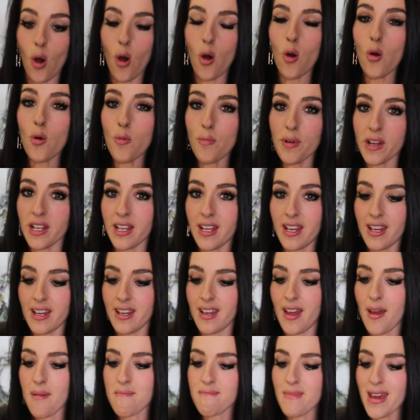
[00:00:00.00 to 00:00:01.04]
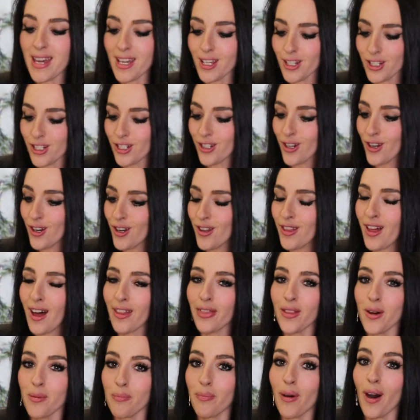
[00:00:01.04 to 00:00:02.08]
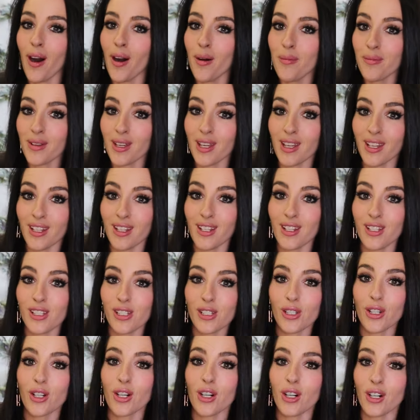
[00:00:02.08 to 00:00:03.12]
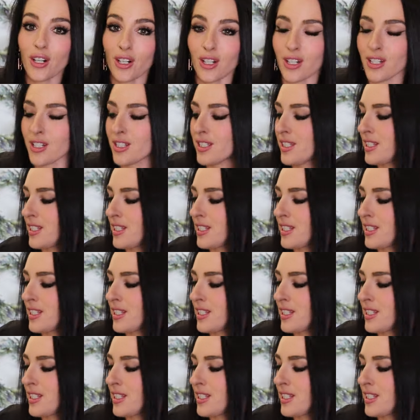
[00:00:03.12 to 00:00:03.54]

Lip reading: open it and make sure that the pumpkin is cooked.